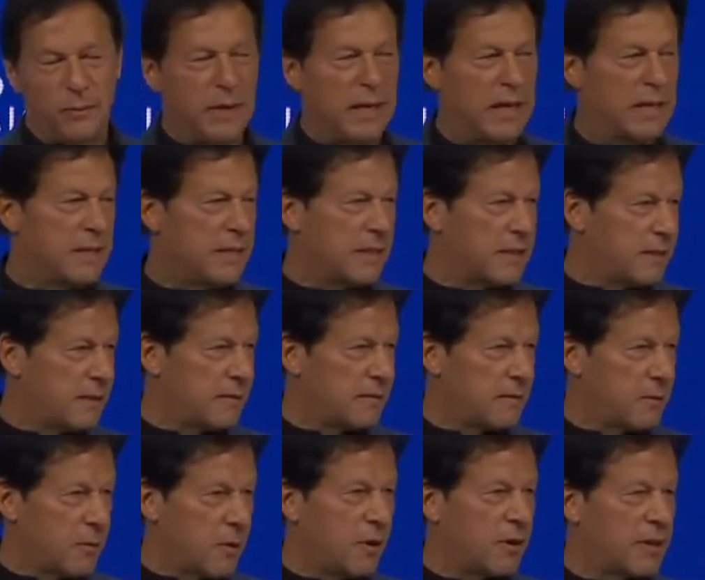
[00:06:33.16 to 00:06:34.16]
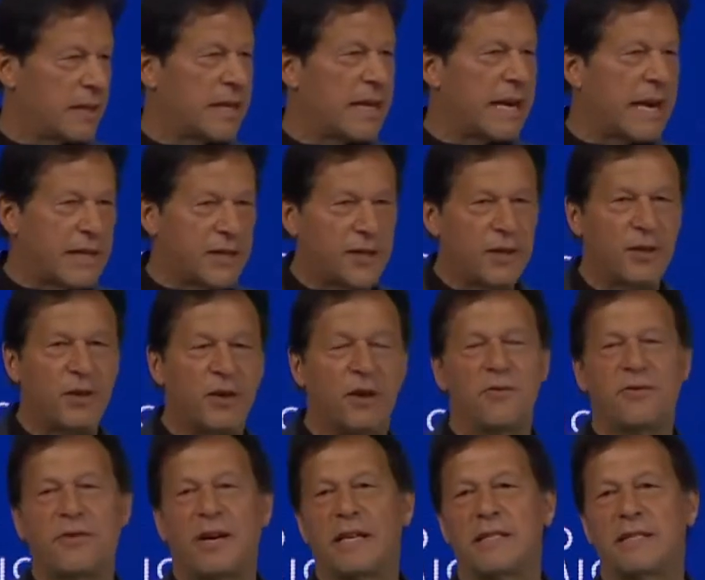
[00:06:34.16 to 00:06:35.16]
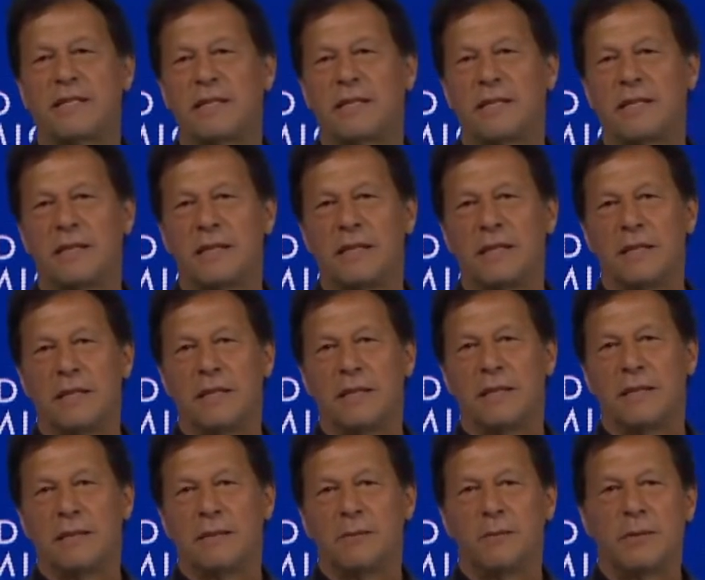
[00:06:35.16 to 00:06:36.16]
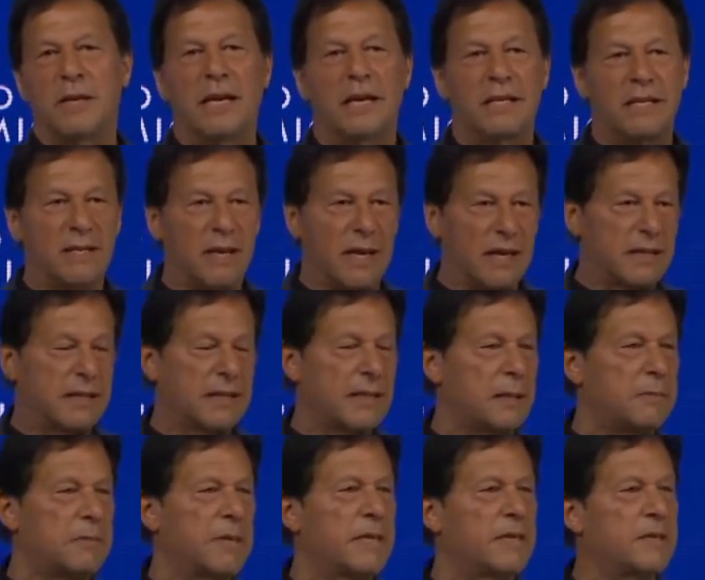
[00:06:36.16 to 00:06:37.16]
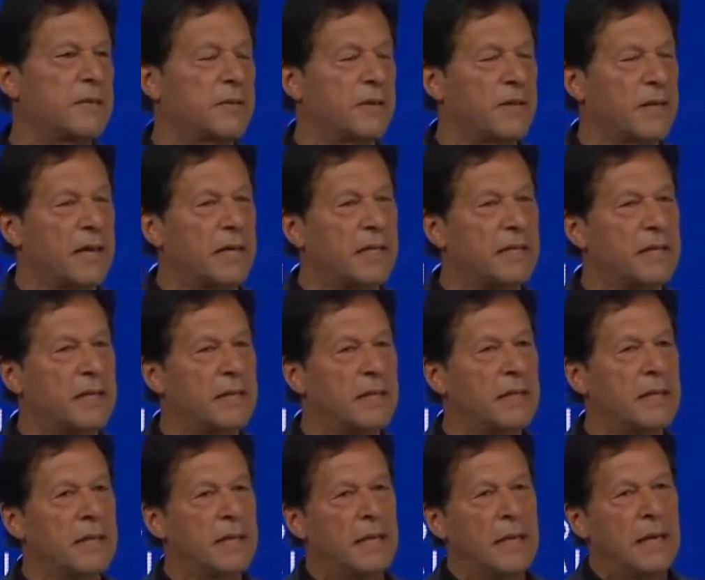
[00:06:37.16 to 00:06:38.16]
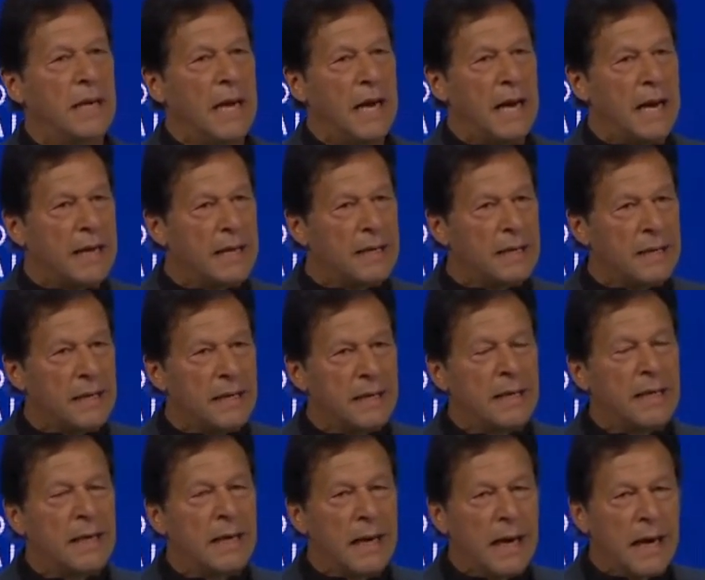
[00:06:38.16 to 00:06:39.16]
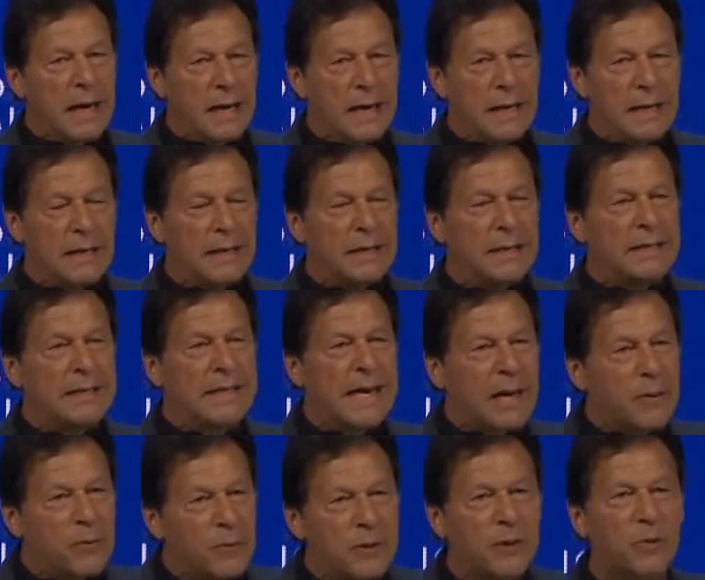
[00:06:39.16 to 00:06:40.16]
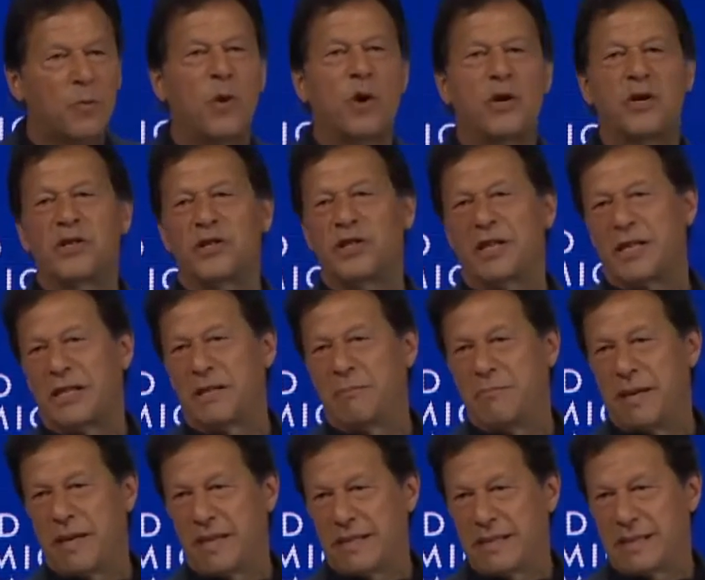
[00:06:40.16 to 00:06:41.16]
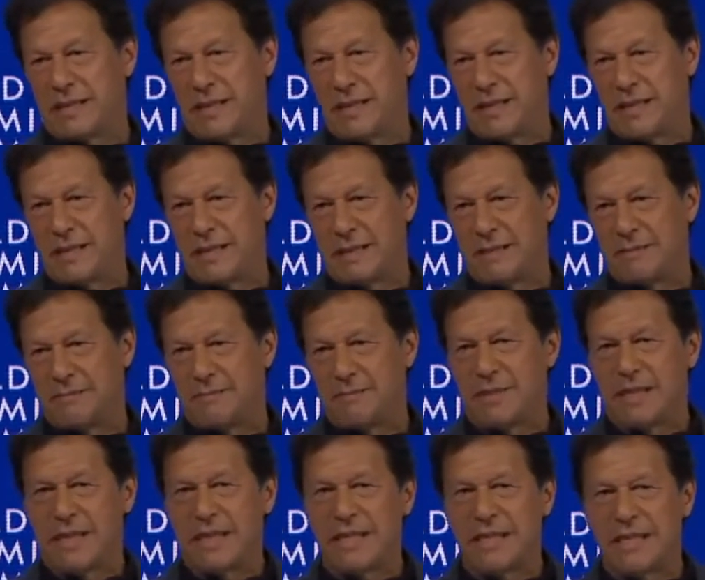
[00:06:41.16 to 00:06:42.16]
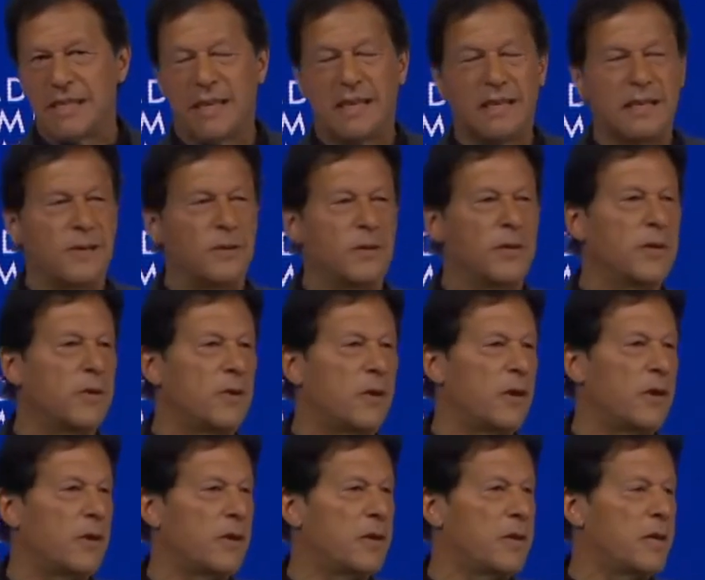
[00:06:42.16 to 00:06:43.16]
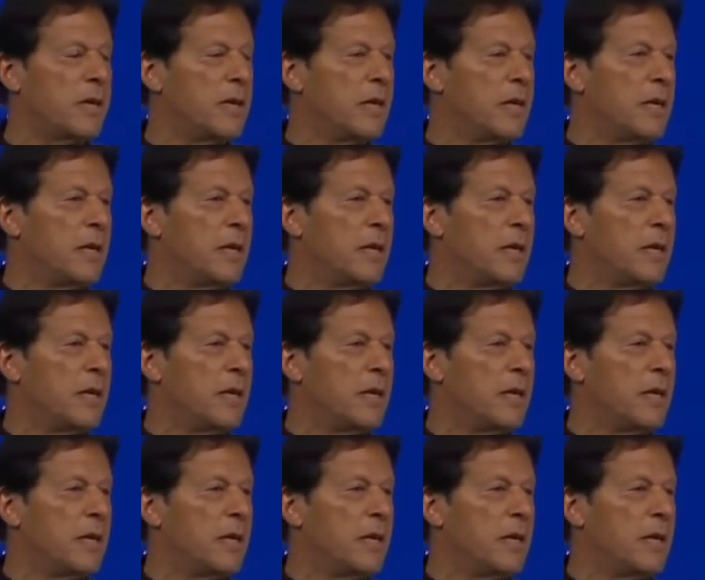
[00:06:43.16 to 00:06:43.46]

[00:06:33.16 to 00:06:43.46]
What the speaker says: We had this called the Kalashnikov culture. We had drugs coming into the country. And that was a watershed in Pakistan. Things started going wrong